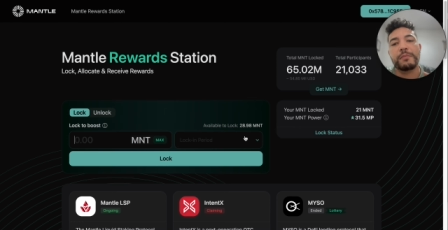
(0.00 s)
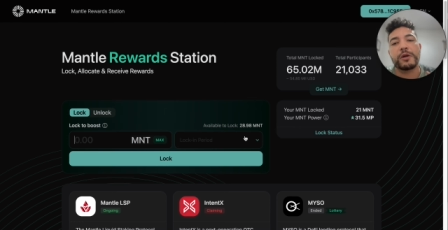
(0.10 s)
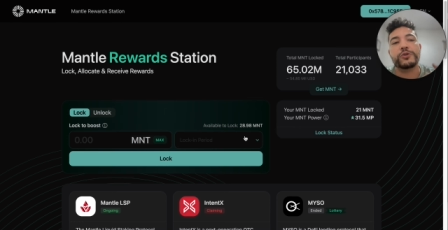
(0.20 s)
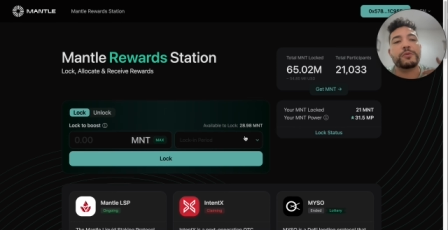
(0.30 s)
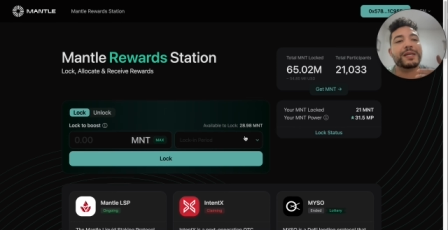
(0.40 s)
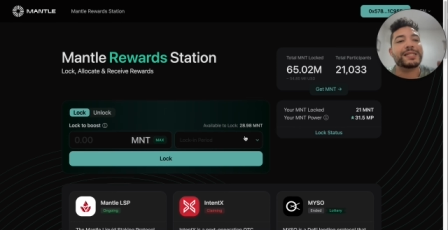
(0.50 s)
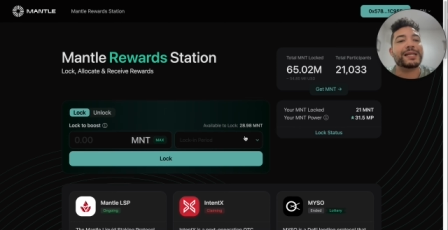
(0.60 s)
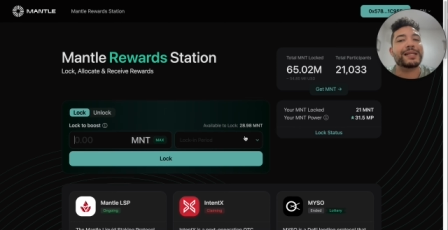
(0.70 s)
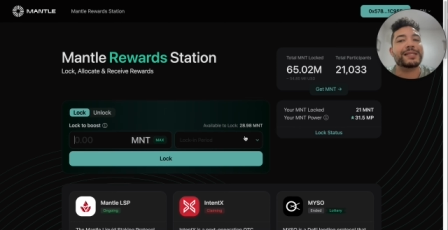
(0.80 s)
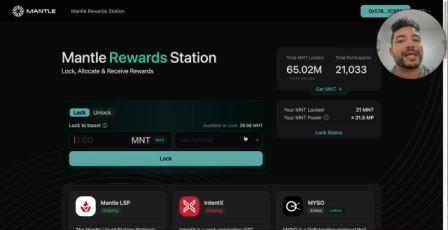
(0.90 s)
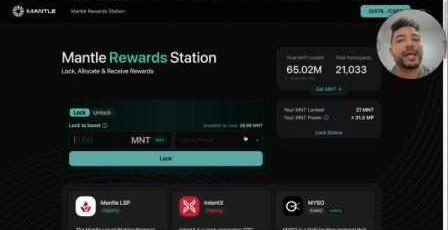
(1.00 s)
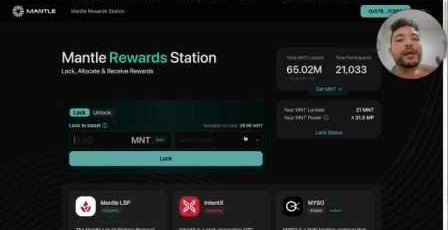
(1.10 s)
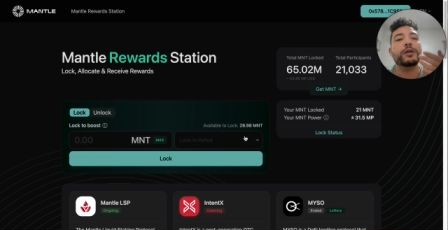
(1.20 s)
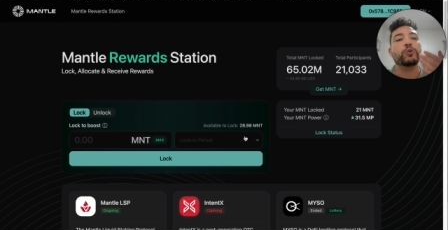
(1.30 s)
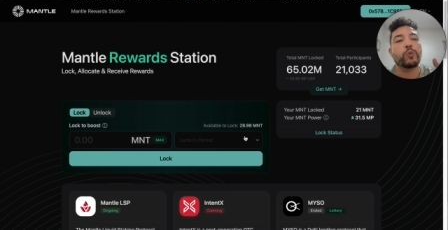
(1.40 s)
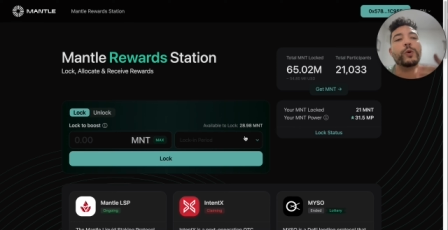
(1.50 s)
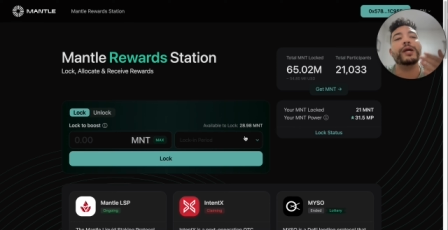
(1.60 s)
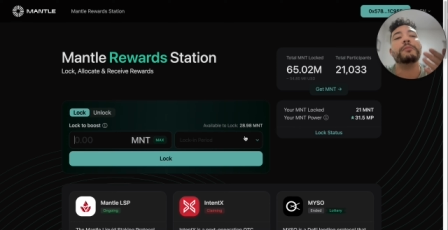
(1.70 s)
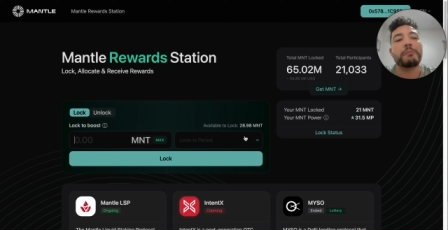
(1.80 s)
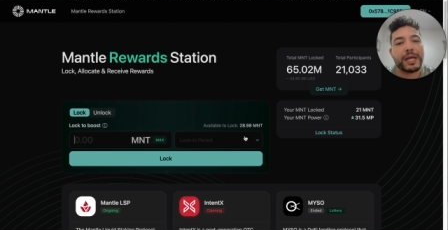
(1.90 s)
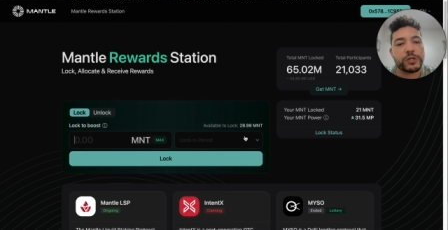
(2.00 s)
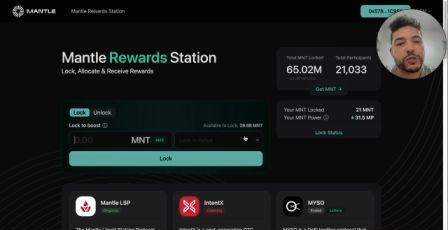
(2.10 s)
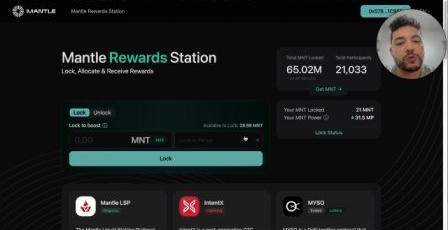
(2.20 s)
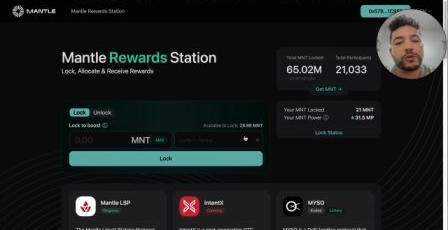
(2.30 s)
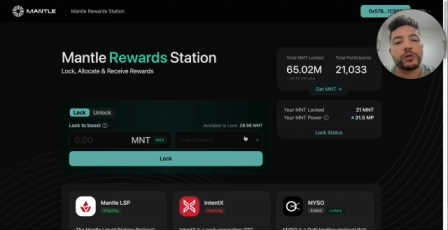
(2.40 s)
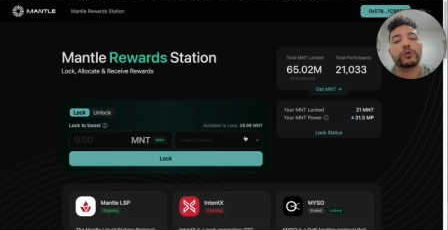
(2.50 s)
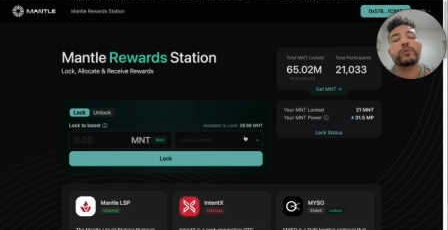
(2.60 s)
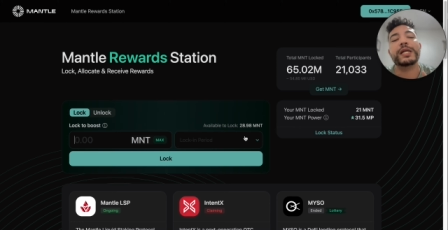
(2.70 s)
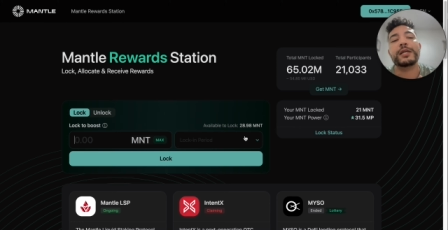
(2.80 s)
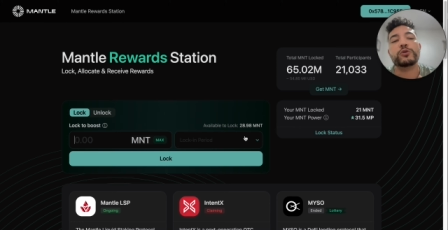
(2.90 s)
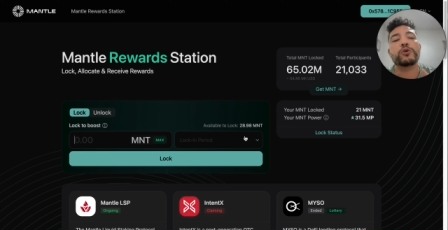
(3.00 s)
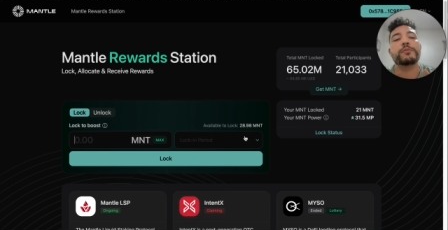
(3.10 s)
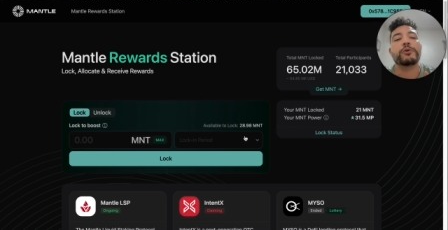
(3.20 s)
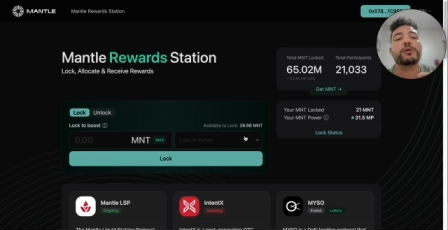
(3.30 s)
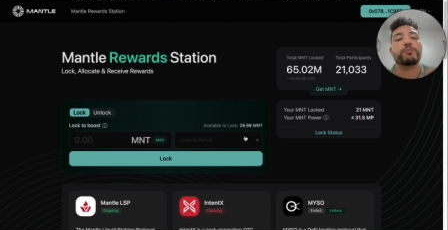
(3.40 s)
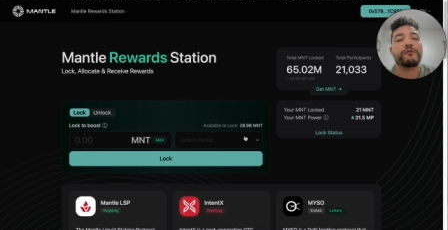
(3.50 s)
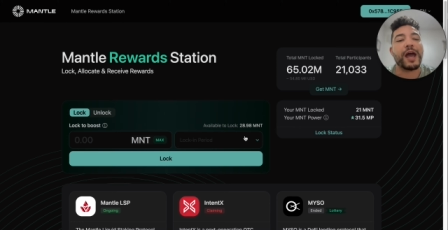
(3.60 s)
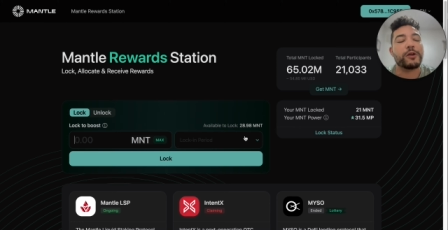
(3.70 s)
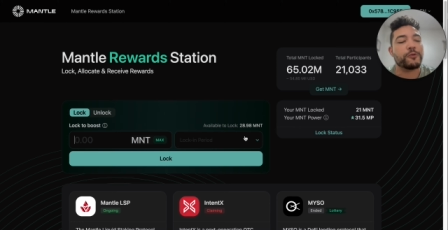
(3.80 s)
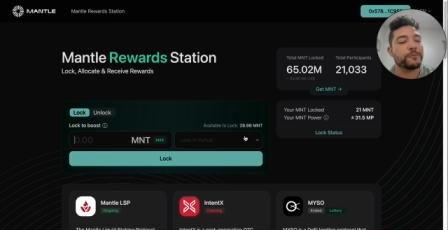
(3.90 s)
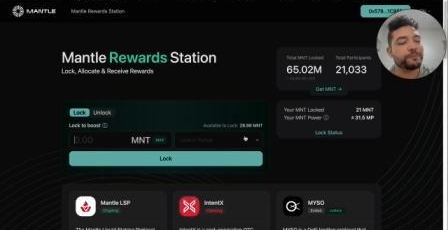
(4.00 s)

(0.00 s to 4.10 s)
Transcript: because you're basically staking it with Mantle, not with a third party provider.